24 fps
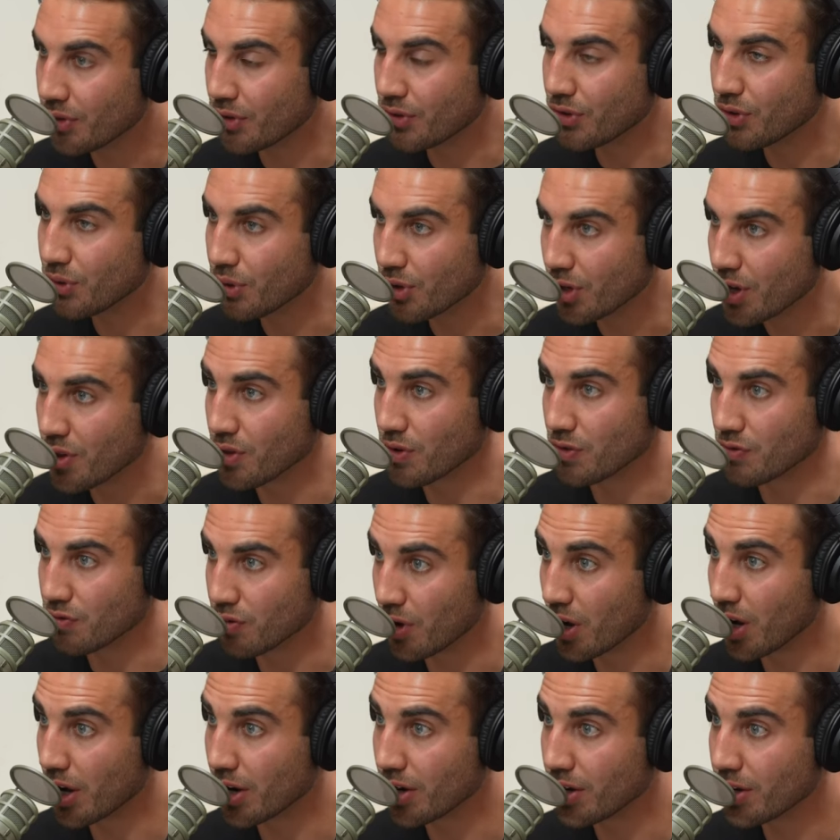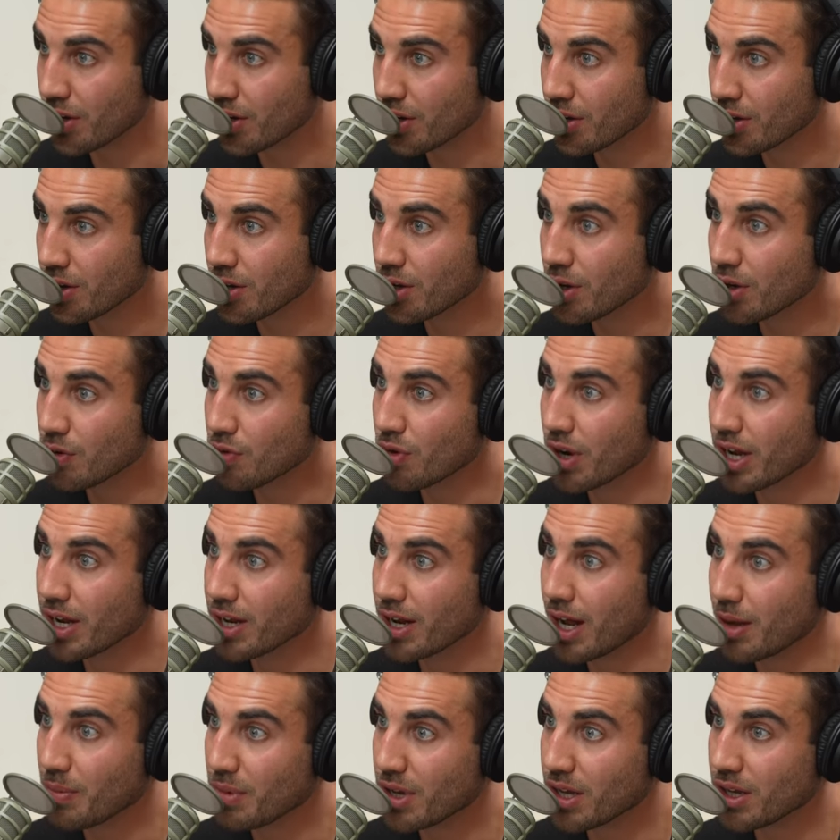to do another run, right?
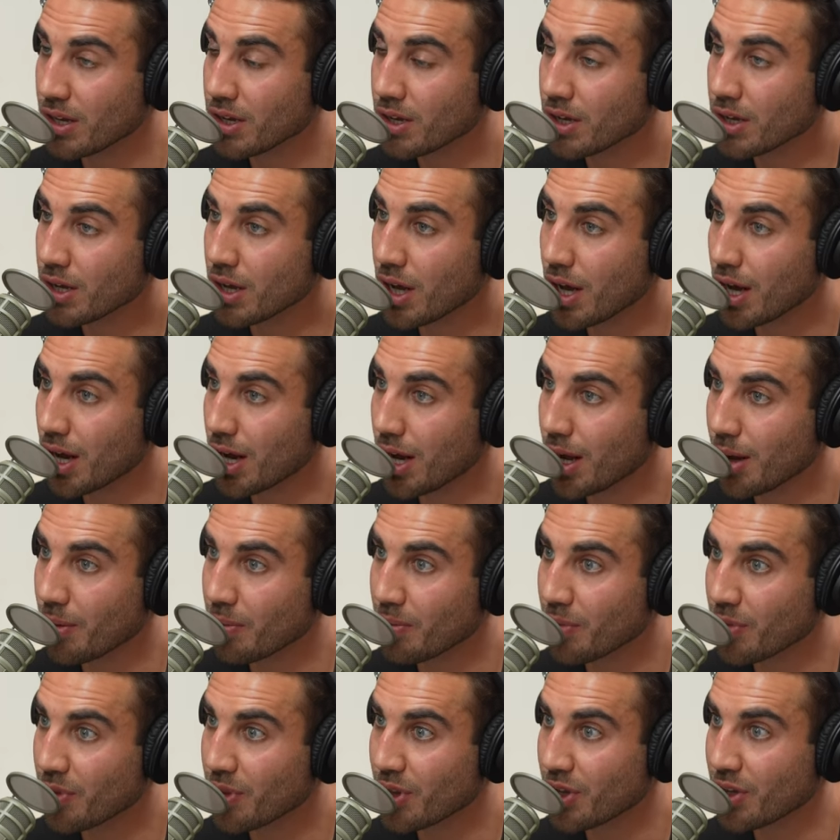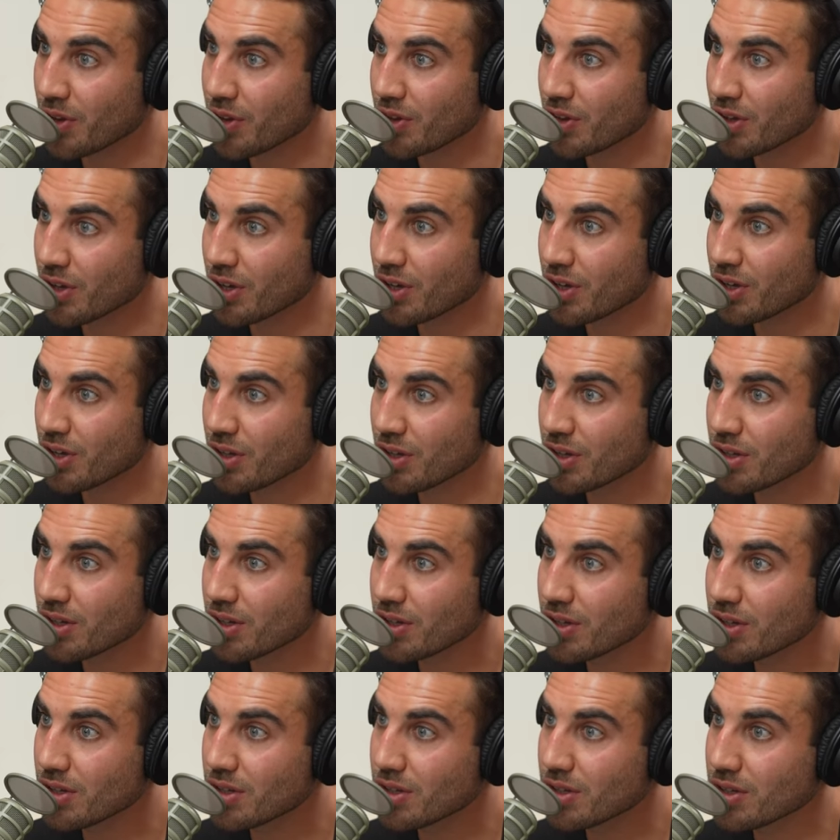I mean. Um, the, the they, there
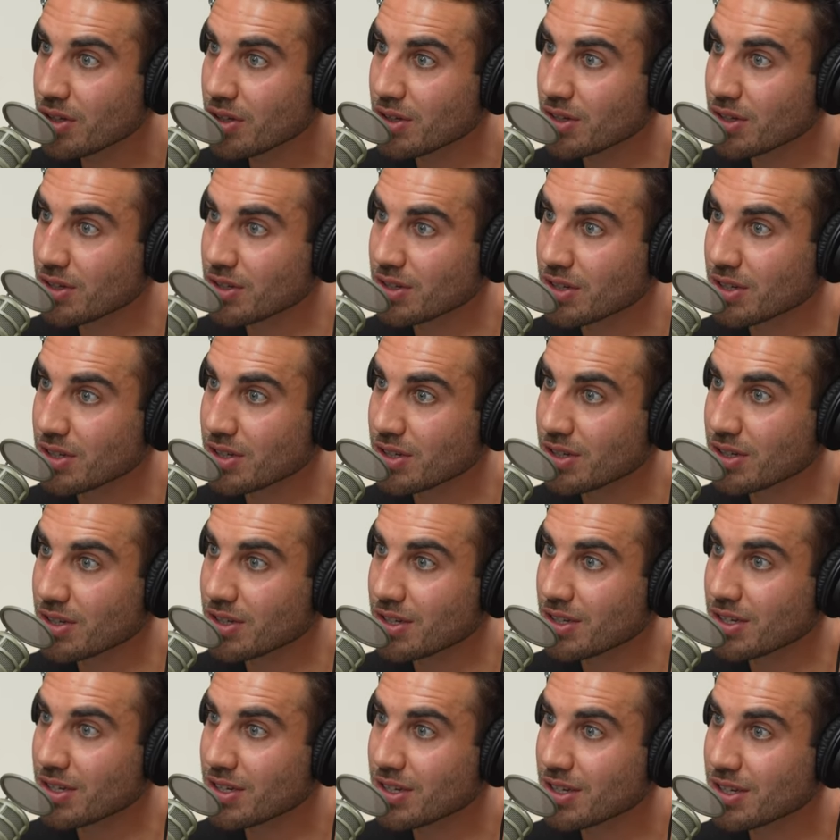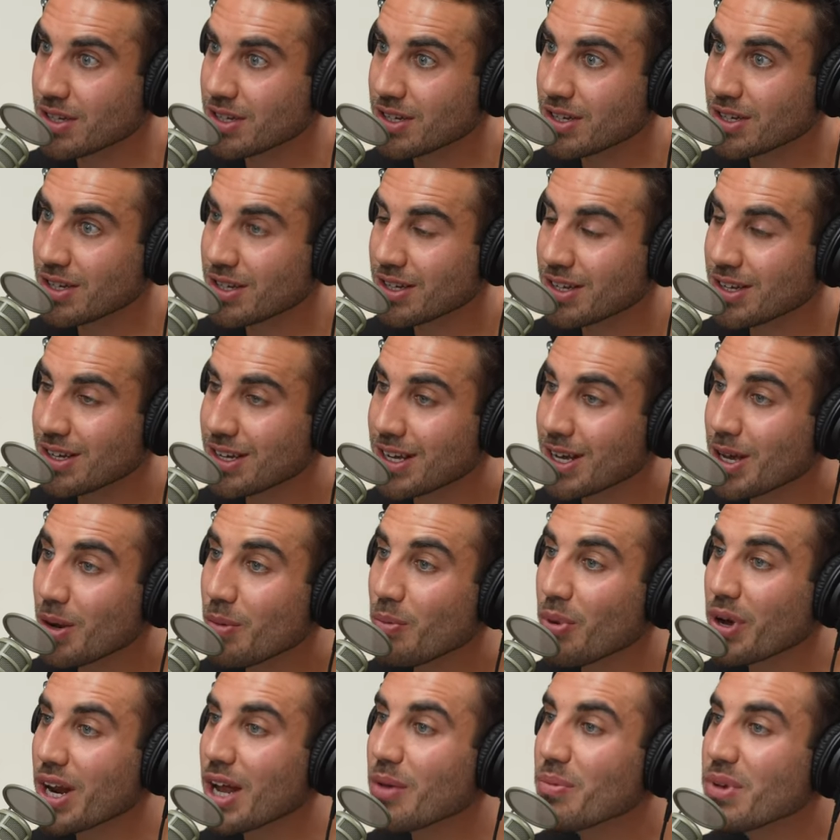was no convincing going on.
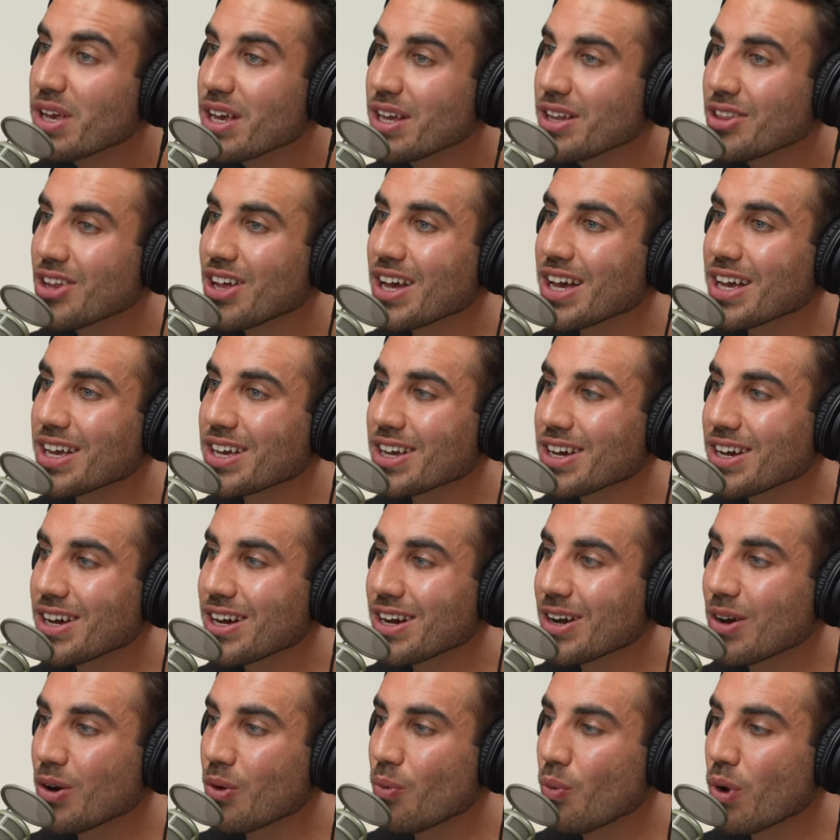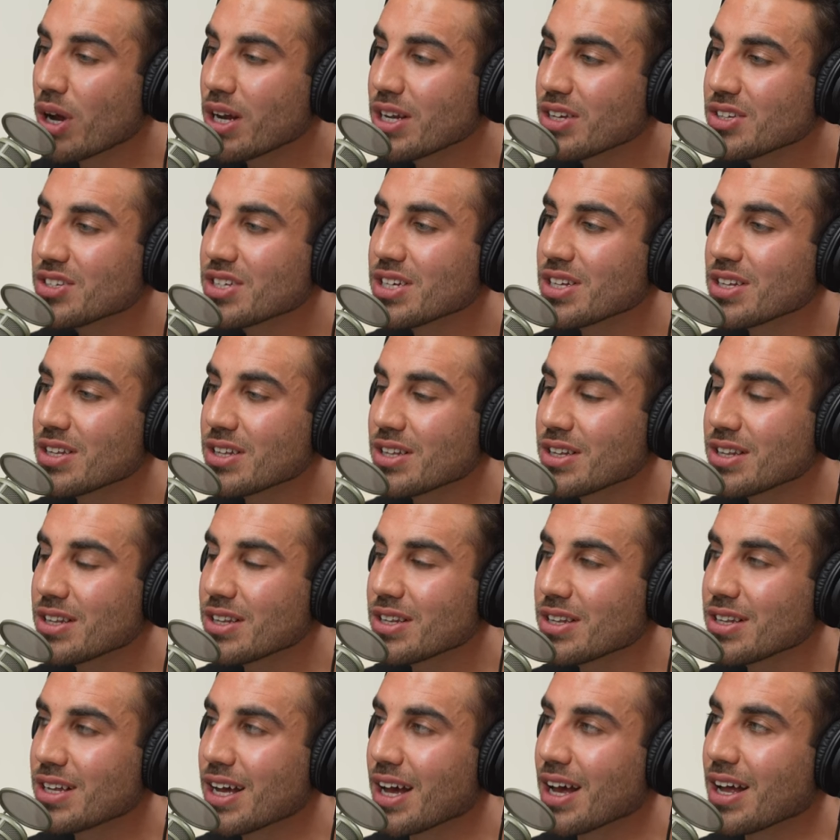But I mean, like, uh, what is it
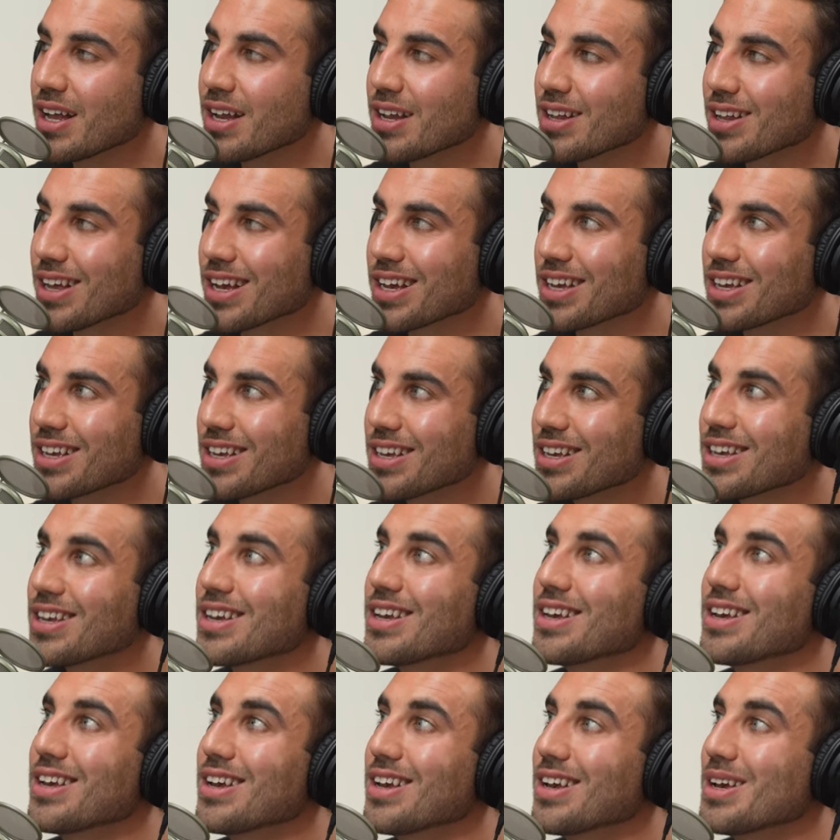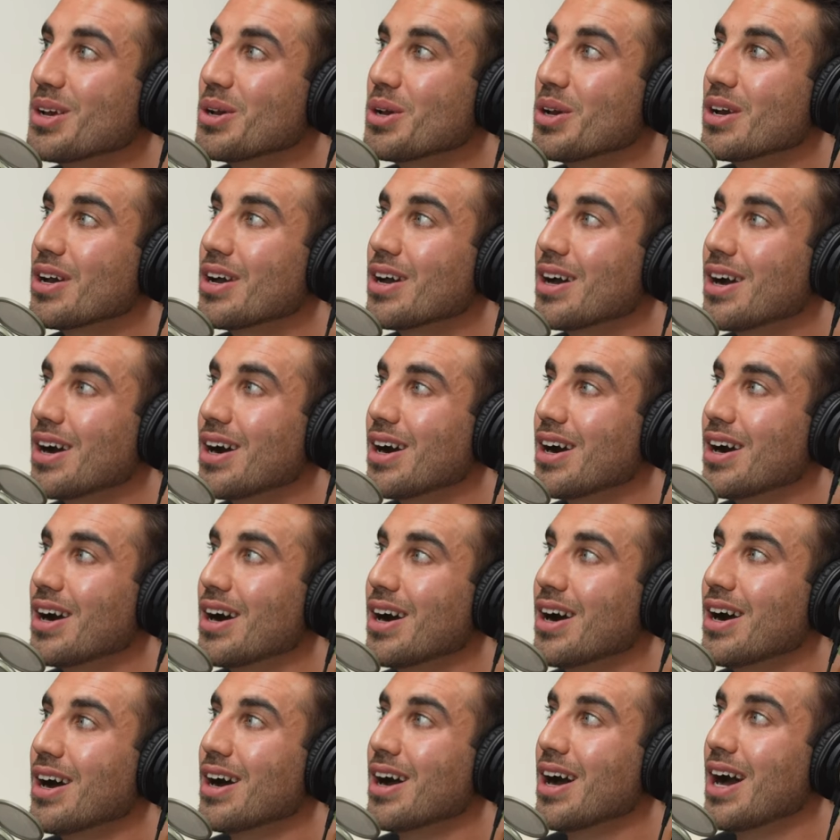that like,
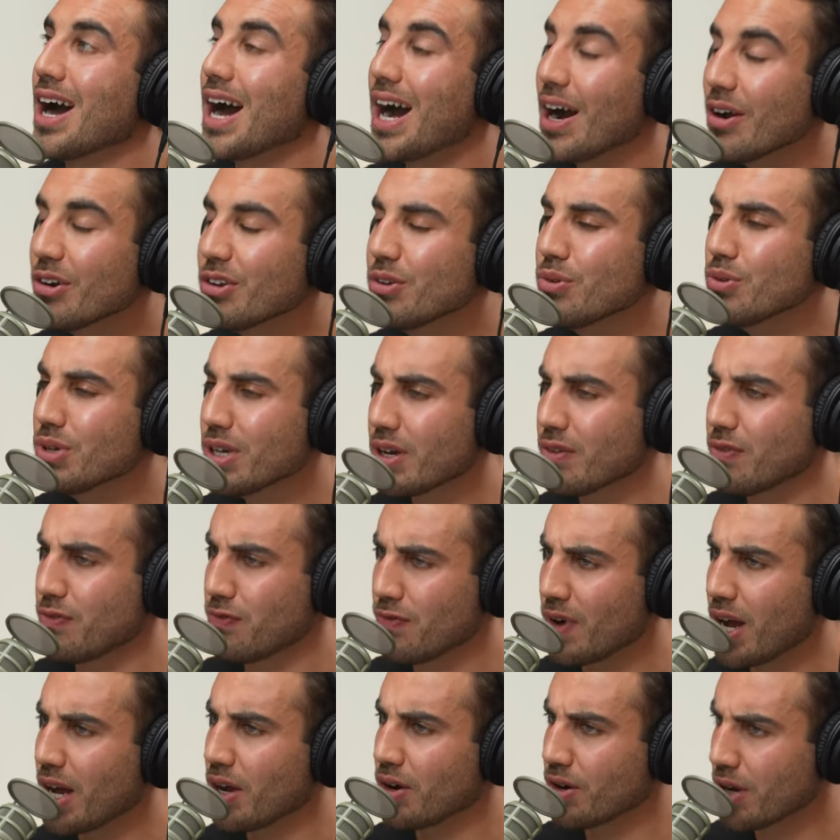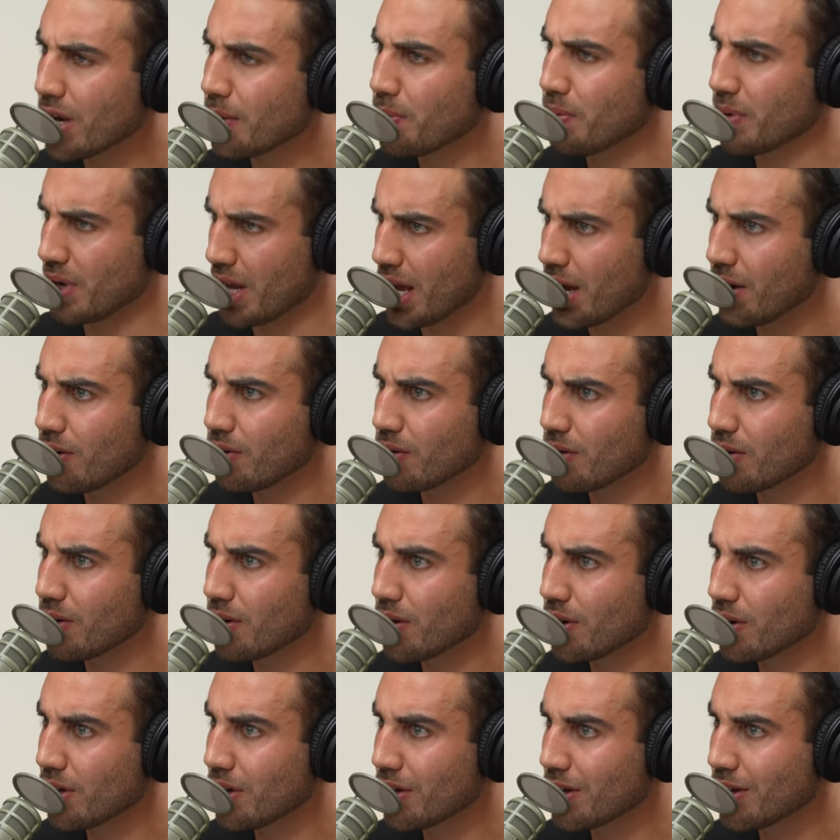uh, how do you get fired up now?
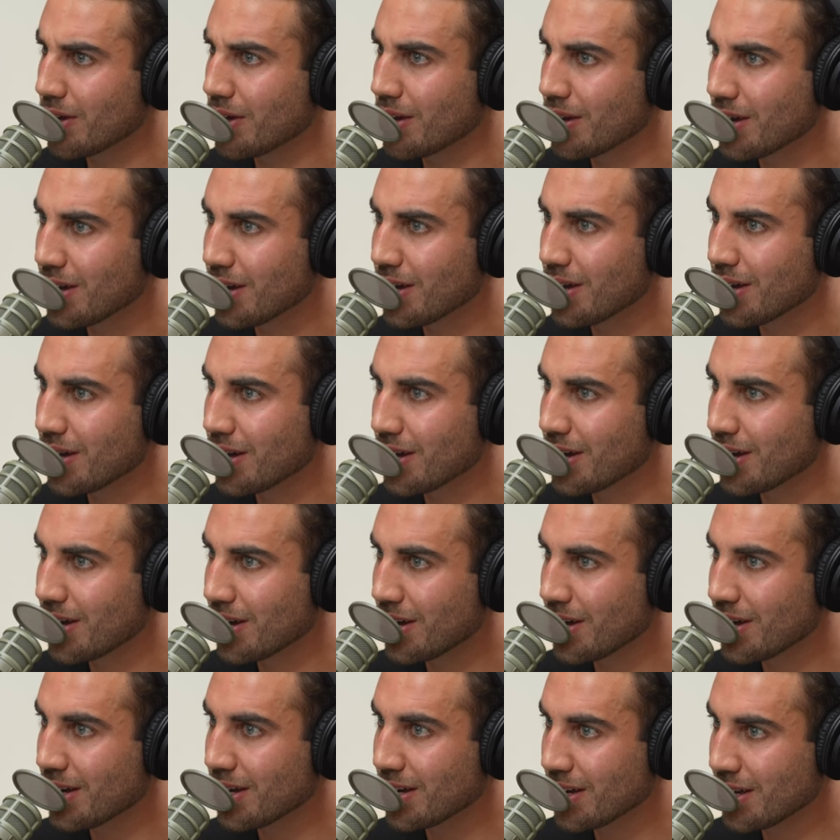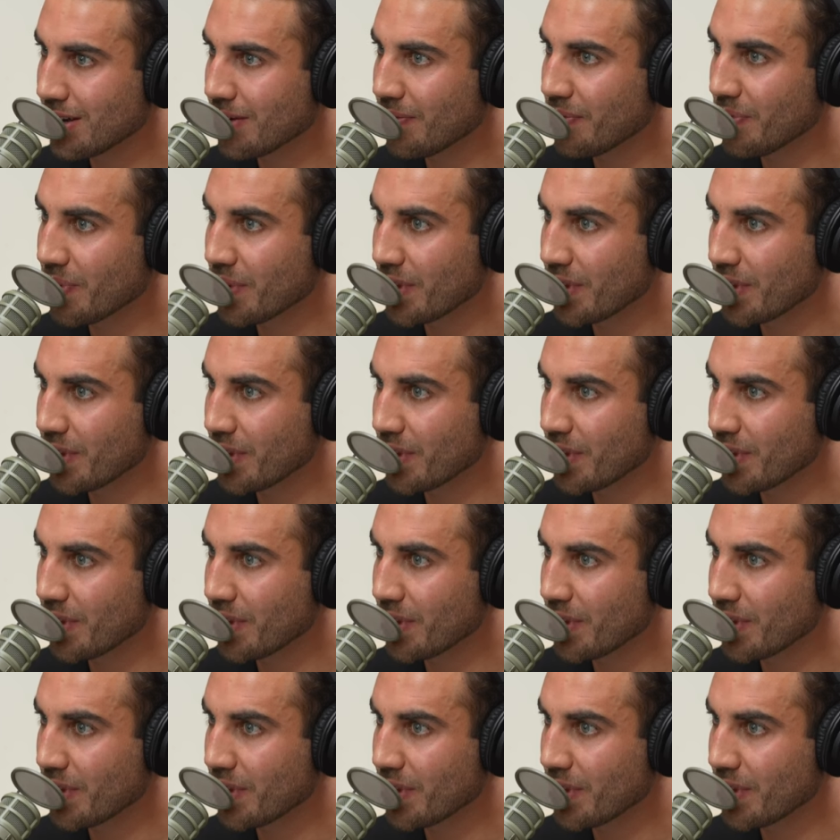Right now?